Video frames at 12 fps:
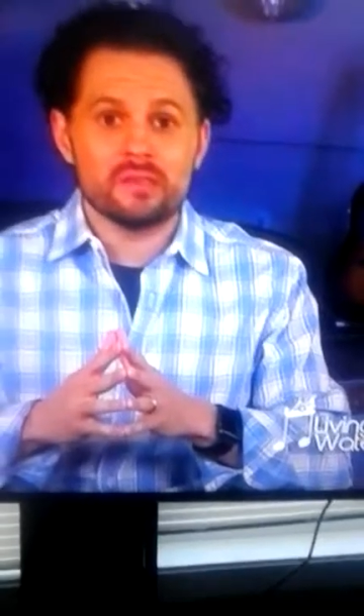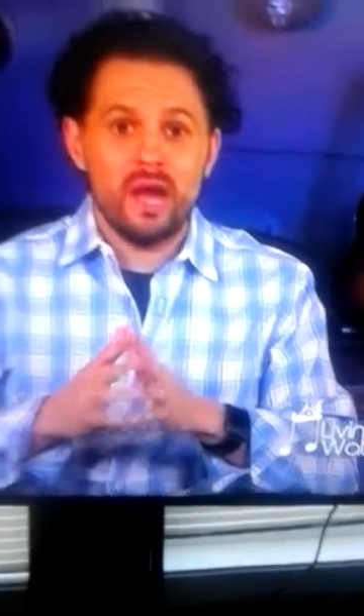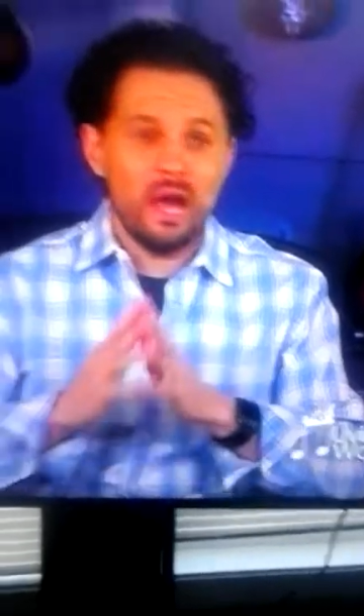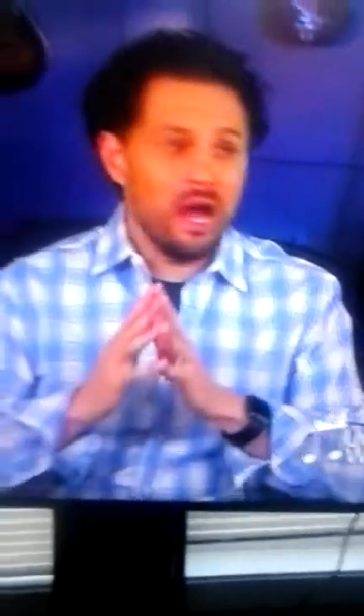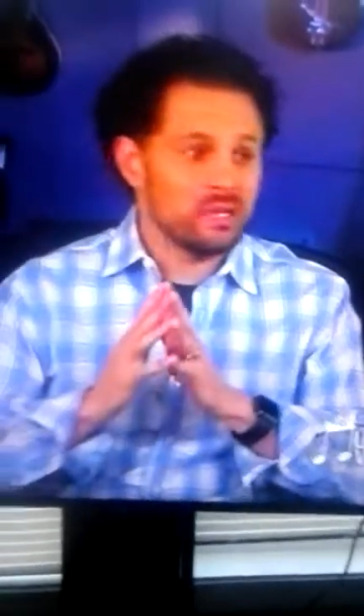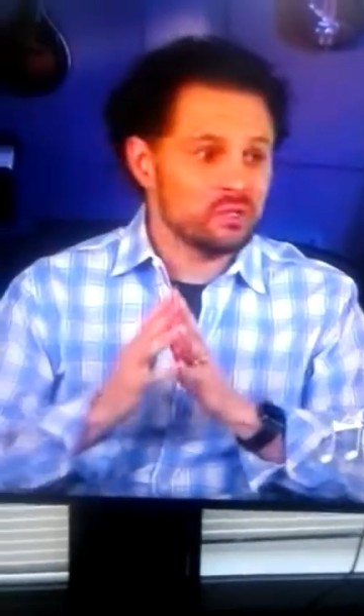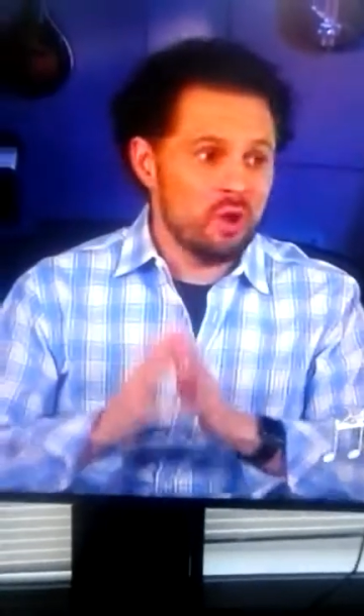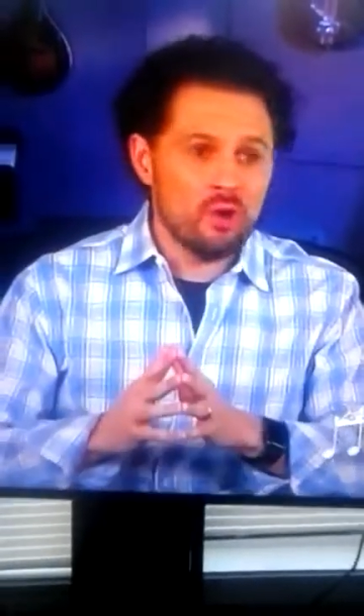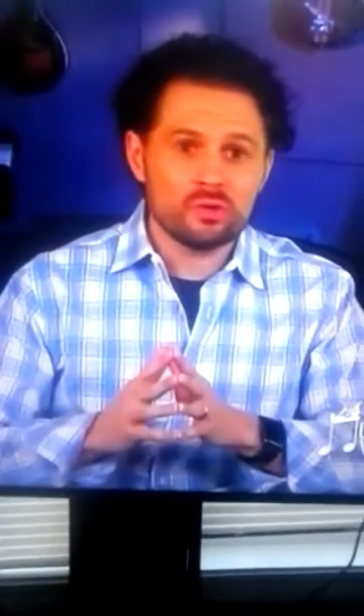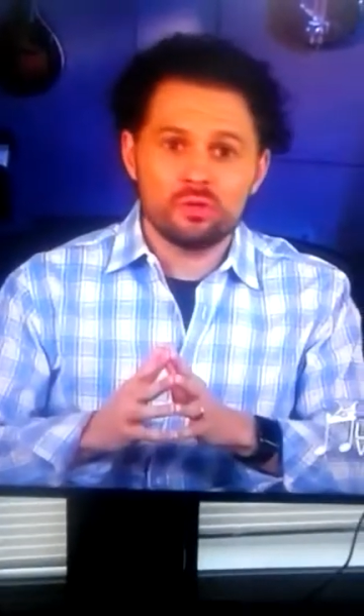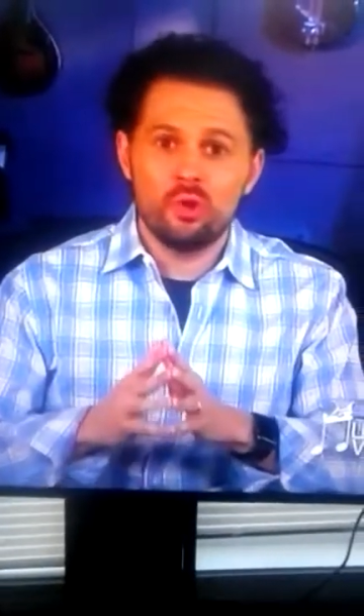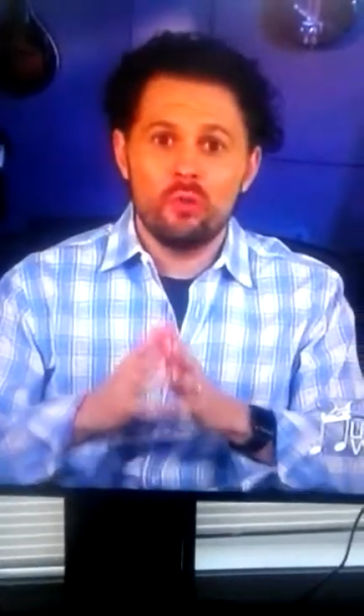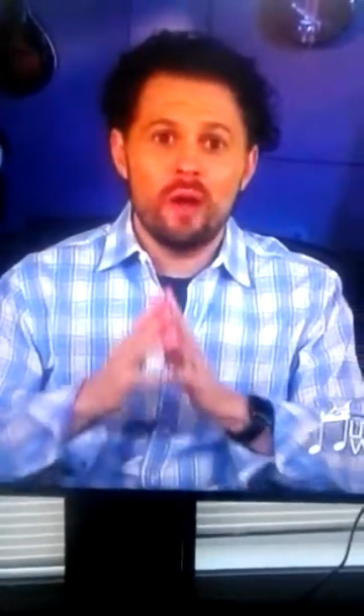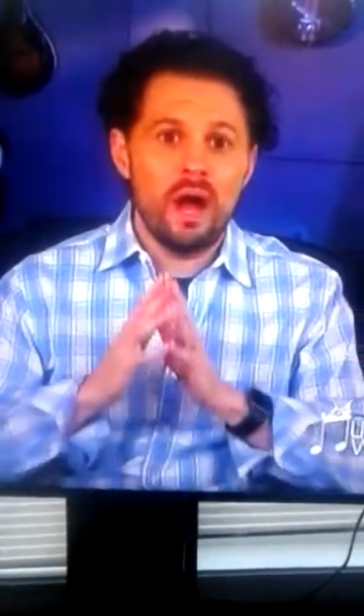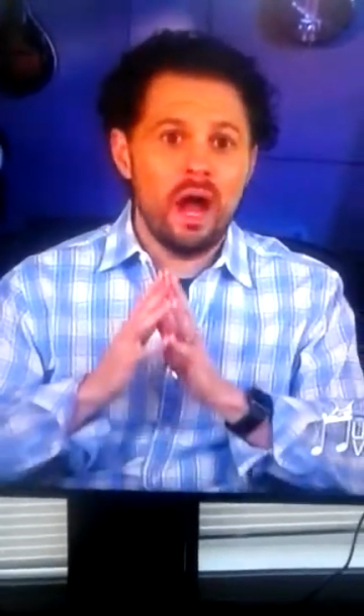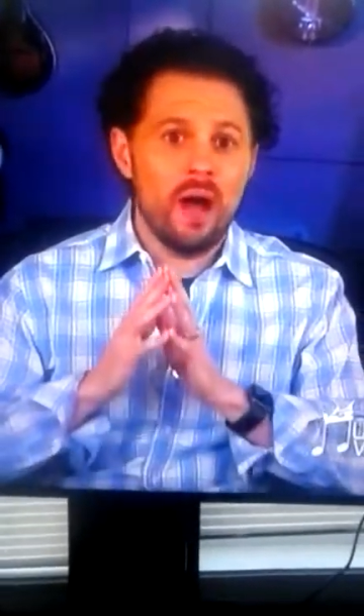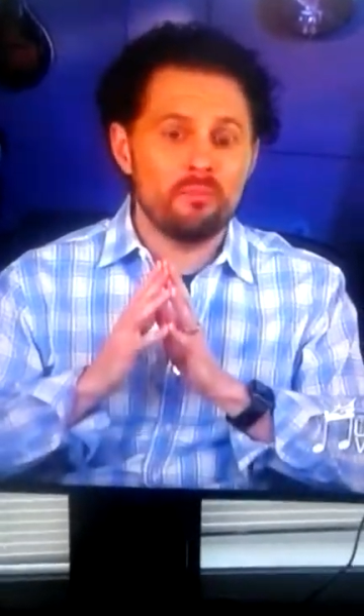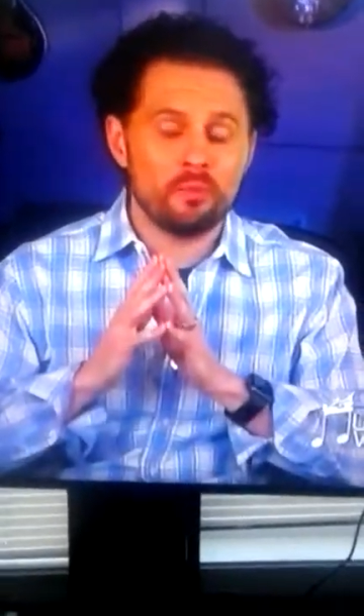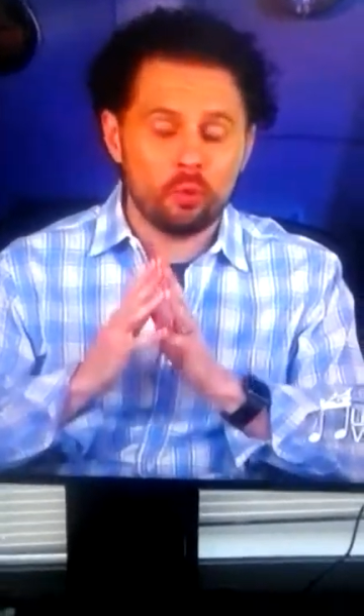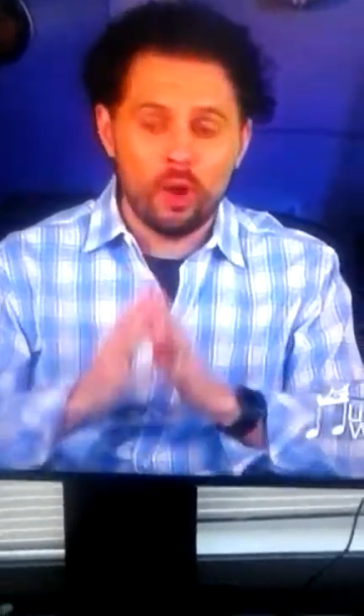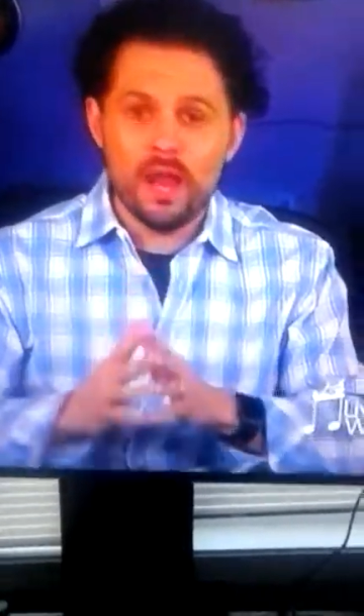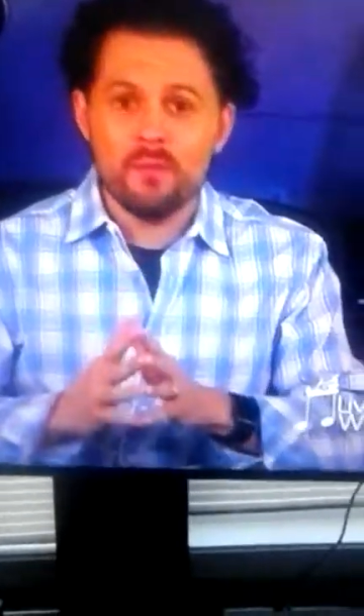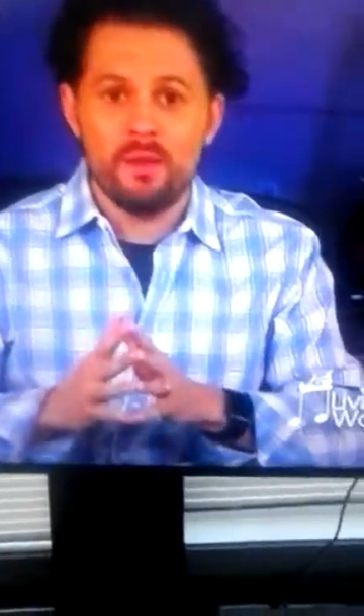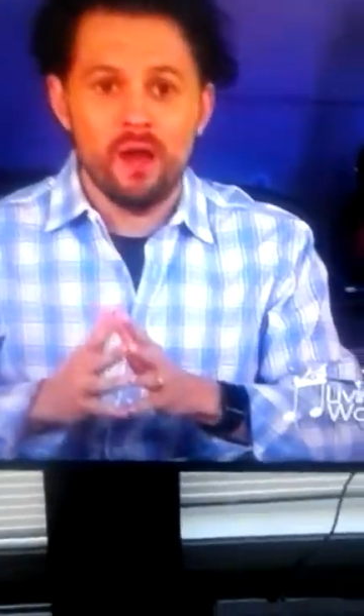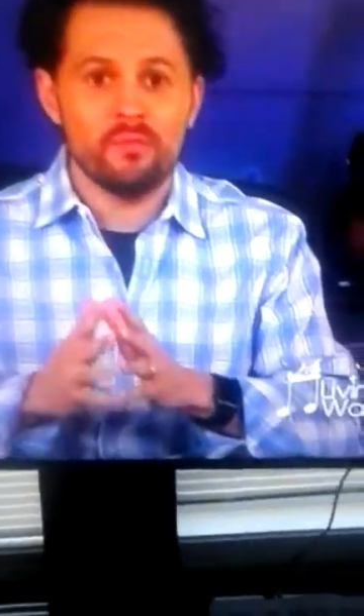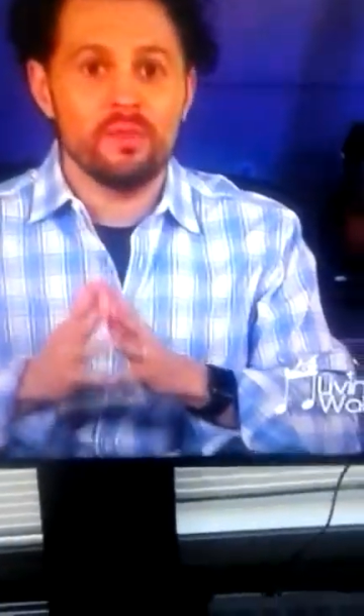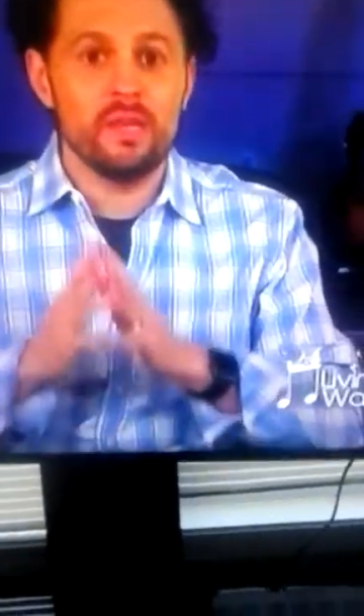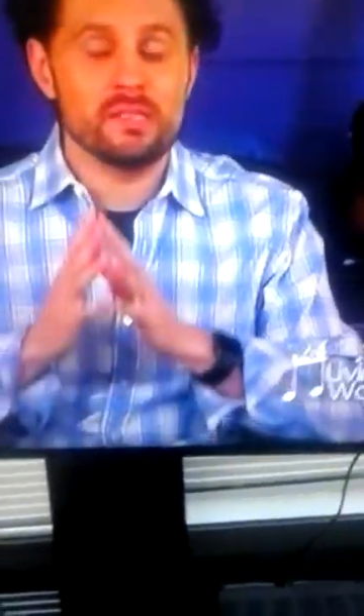I, I talk to Him. I, I pray about things.